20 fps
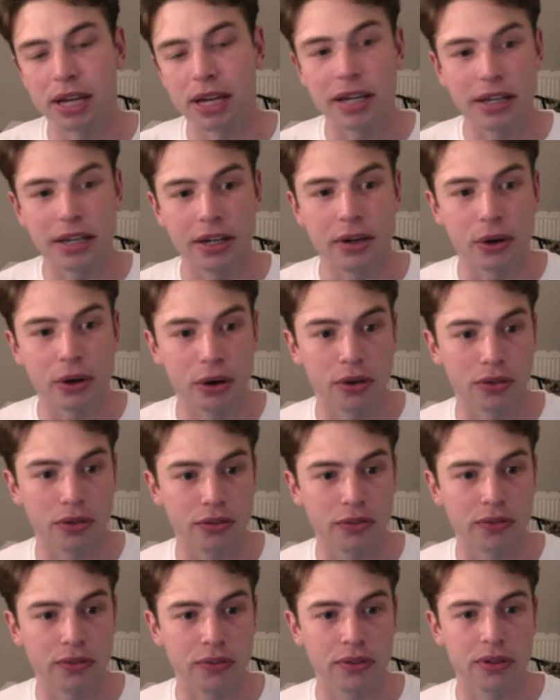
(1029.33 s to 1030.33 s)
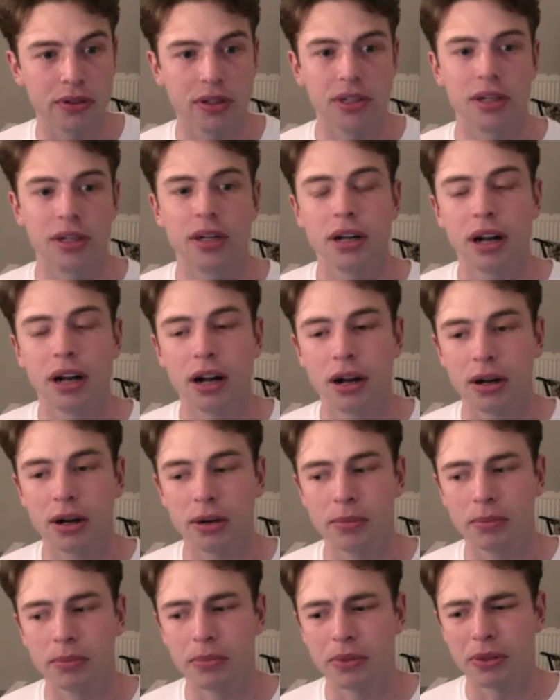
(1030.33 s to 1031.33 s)
taking off.
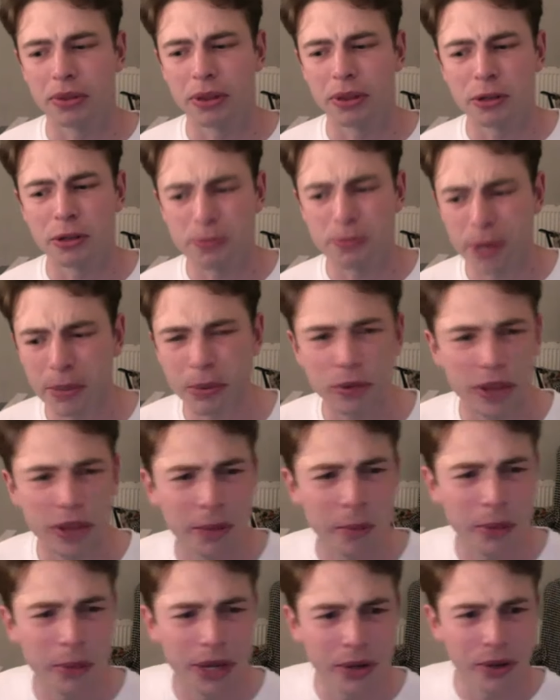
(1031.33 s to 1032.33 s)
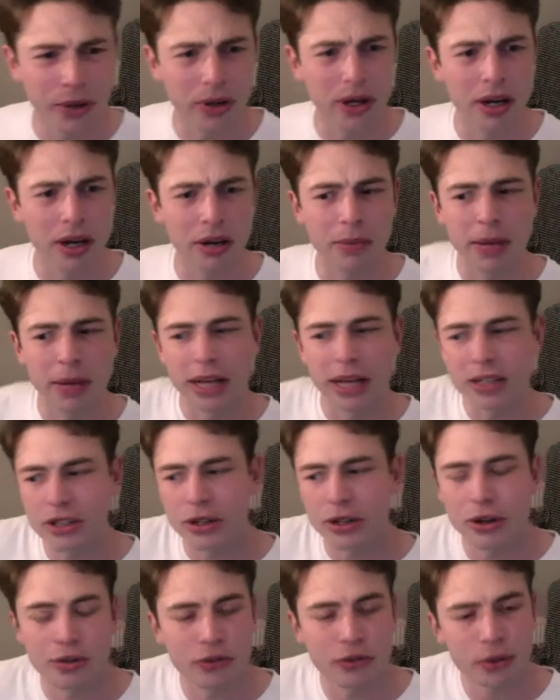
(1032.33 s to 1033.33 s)
Those people then went had
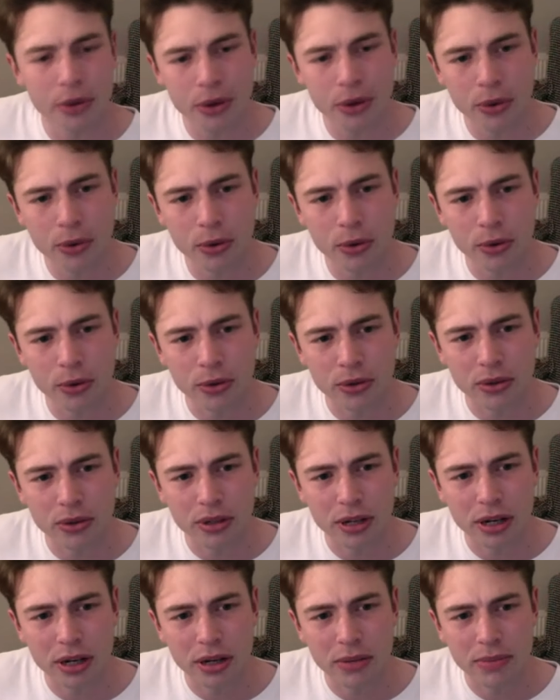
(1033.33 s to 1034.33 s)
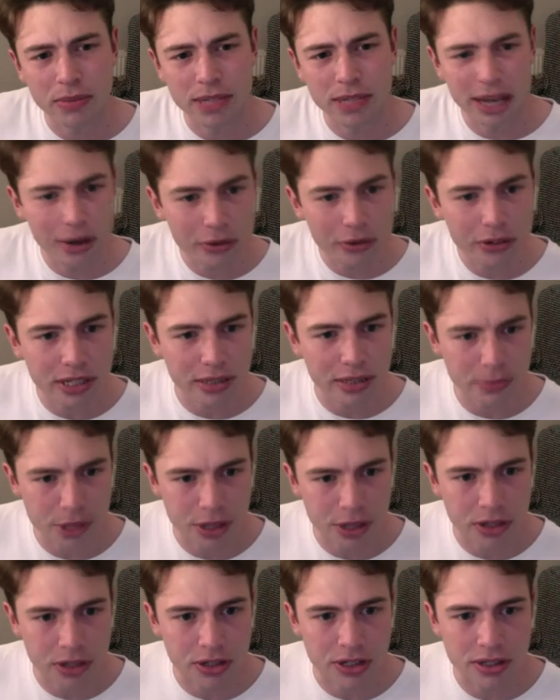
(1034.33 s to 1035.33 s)
to go through court on terrorism
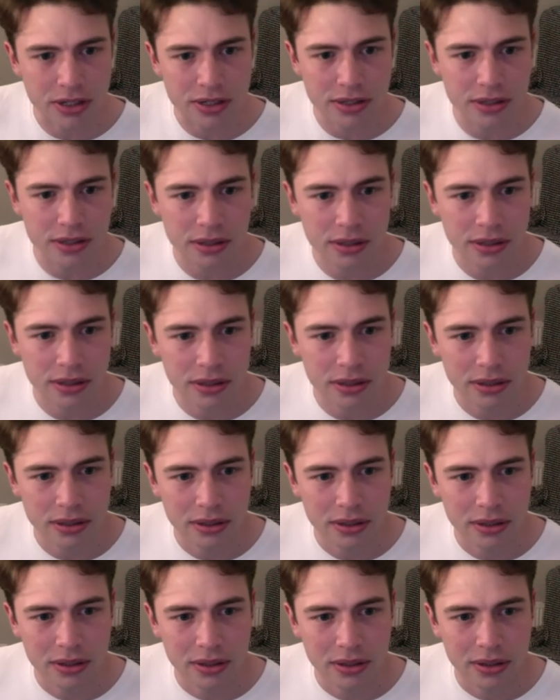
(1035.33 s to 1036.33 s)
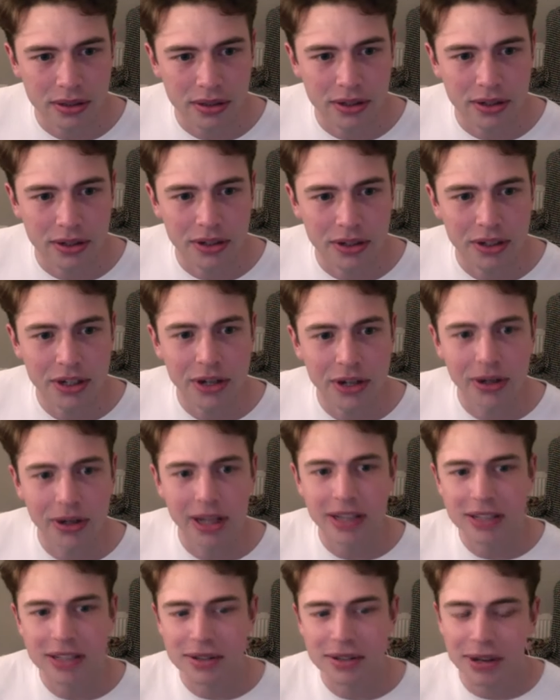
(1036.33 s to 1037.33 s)
charges. You know,
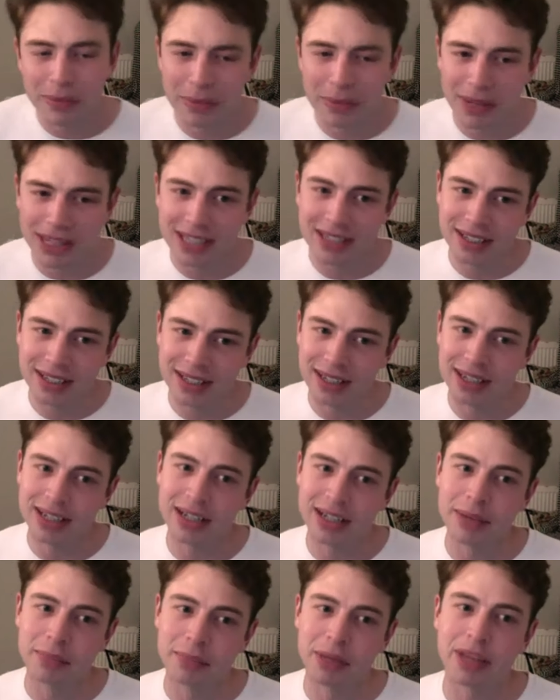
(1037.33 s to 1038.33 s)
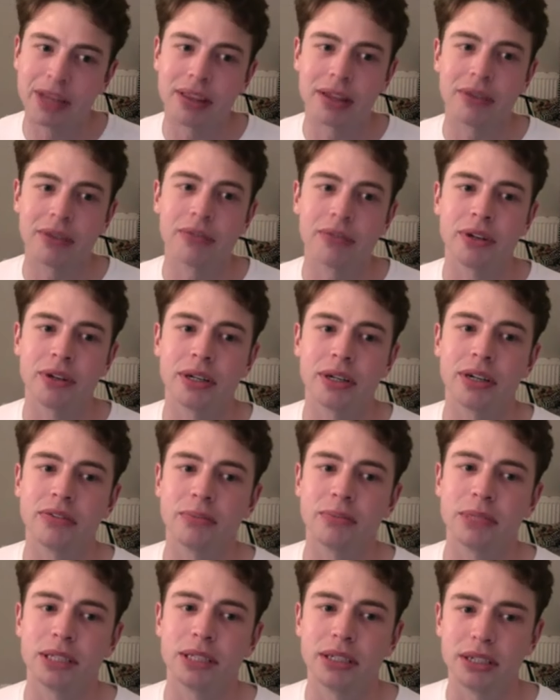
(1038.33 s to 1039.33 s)
like it's clearly a big thing for the
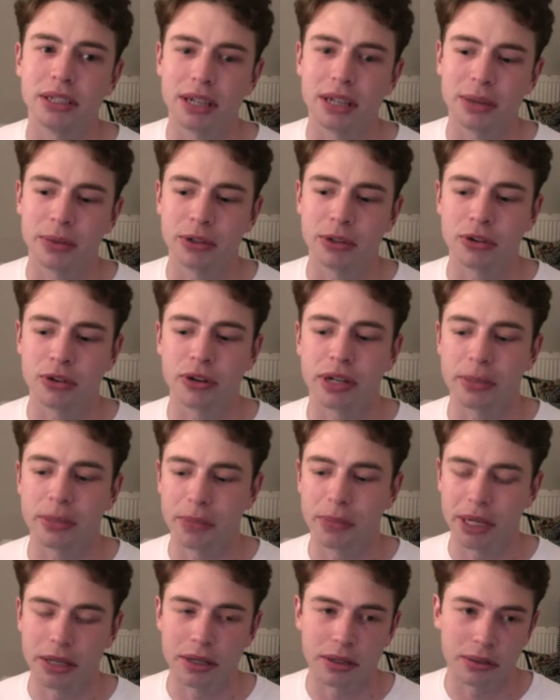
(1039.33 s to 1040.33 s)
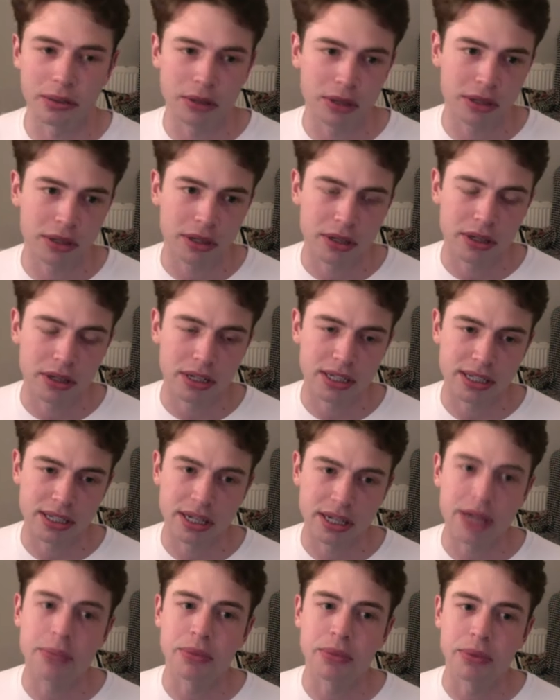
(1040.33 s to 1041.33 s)
government, and they were trying to make a
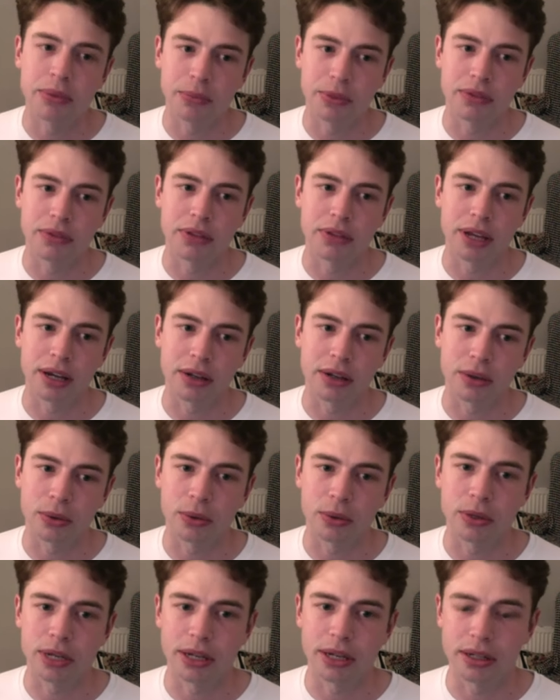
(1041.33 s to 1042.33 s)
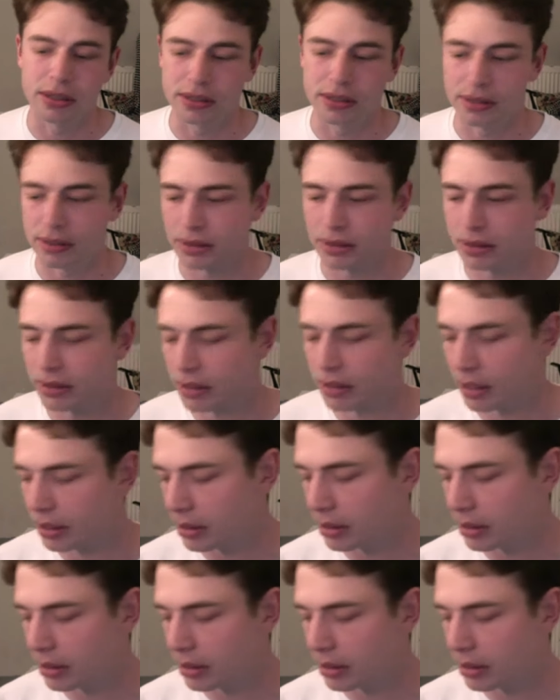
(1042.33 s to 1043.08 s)
statement with that court case.